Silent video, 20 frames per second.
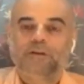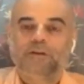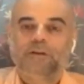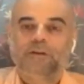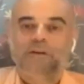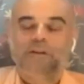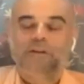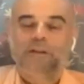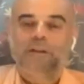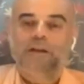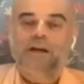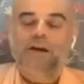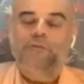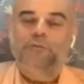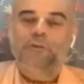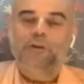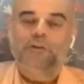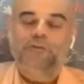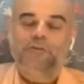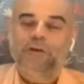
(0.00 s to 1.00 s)
Then
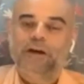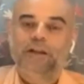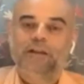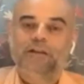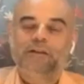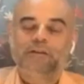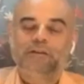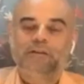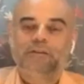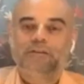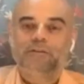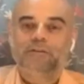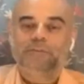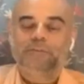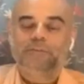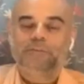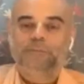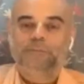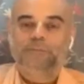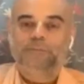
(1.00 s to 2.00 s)
after a while,
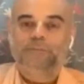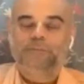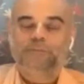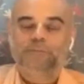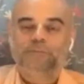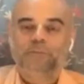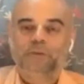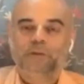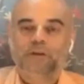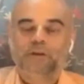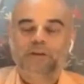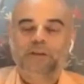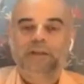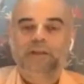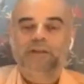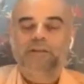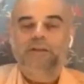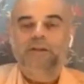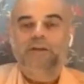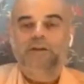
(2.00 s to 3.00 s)
then
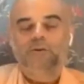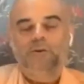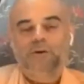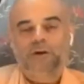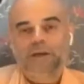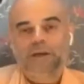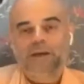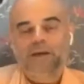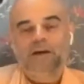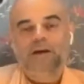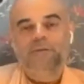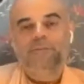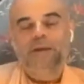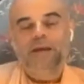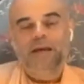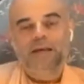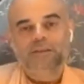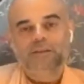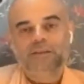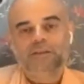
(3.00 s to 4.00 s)
he said, okay, Ami
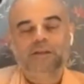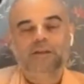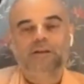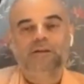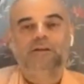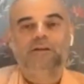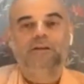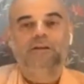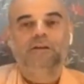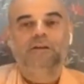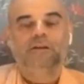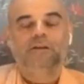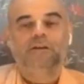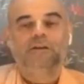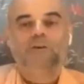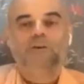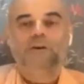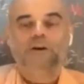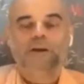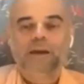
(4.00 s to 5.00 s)
Aschi.
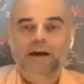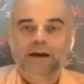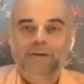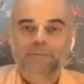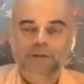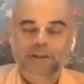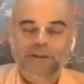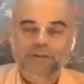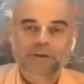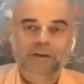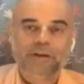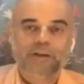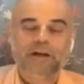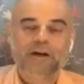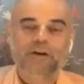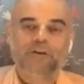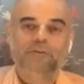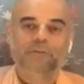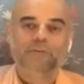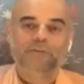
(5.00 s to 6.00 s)
Okay, I'm leaving
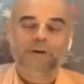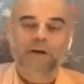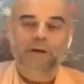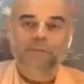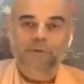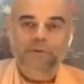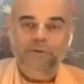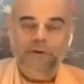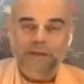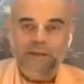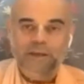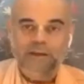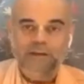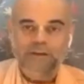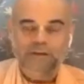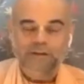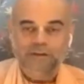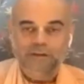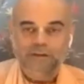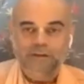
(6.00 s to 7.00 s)
now. I'm going.
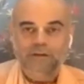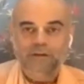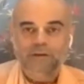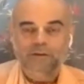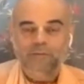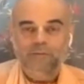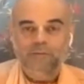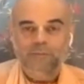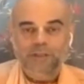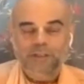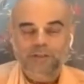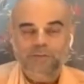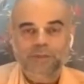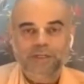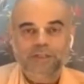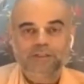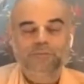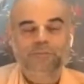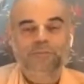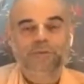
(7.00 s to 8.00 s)
Please
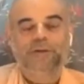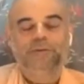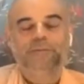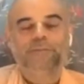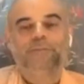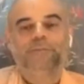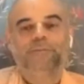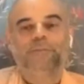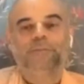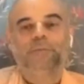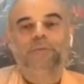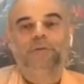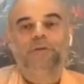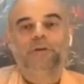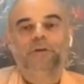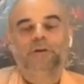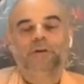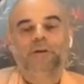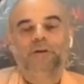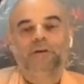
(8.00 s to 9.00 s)
bless me.
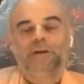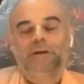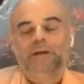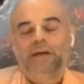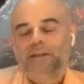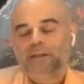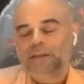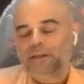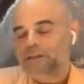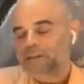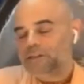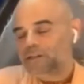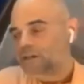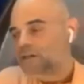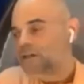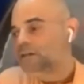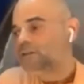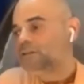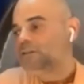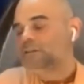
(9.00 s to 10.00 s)
And he
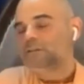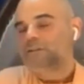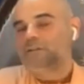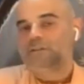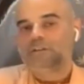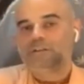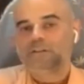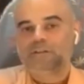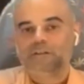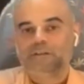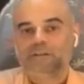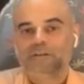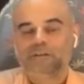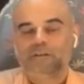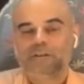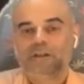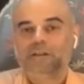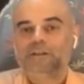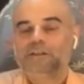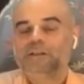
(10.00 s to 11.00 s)
turned
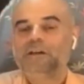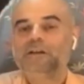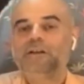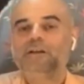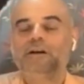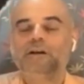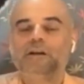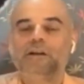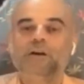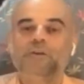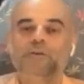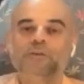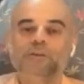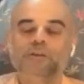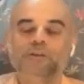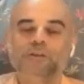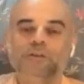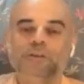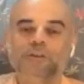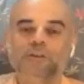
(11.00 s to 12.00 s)
around
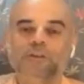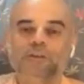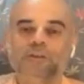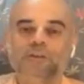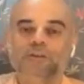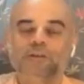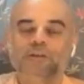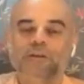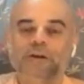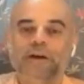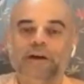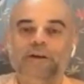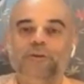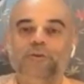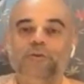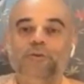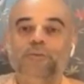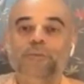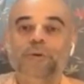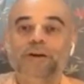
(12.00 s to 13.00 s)
and
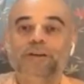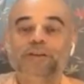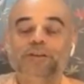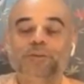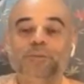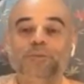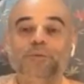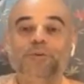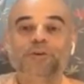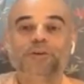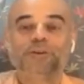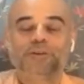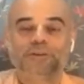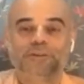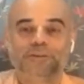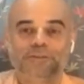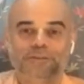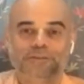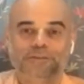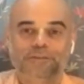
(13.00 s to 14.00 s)
Guru Maharaj spoke.
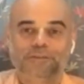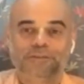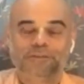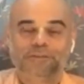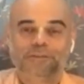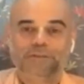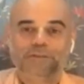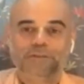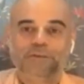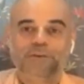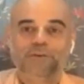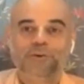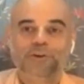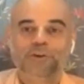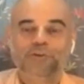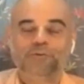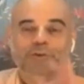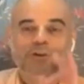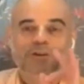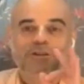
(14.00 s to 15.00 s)
Only
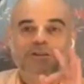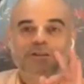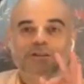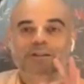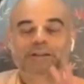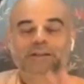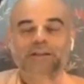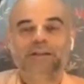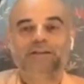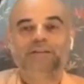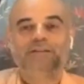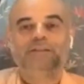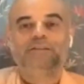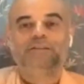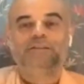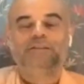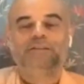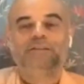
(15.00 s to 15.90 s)
one sentence.